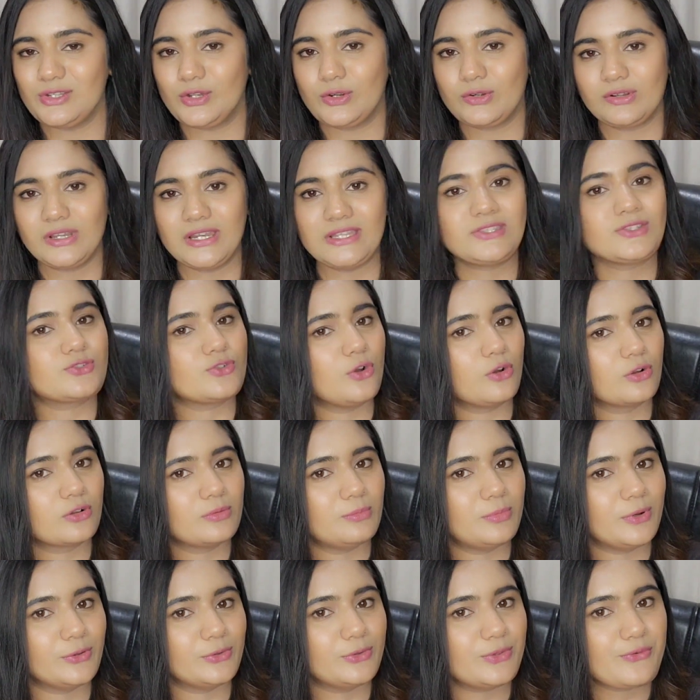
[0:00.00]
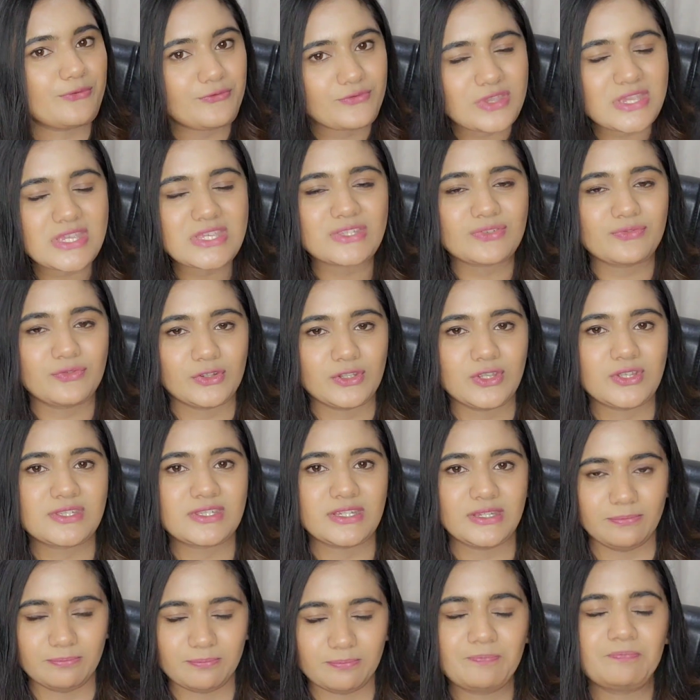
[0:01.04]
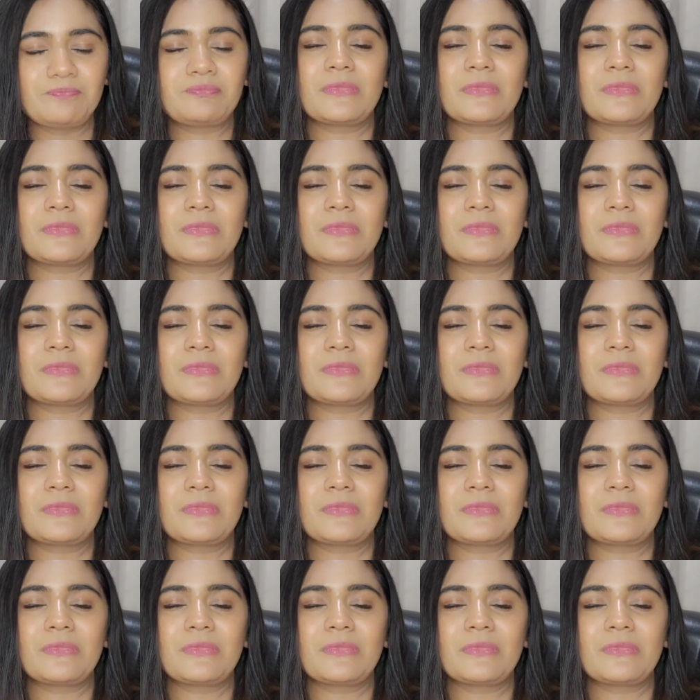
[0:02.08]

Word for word: Now let's talk about the fees for the same.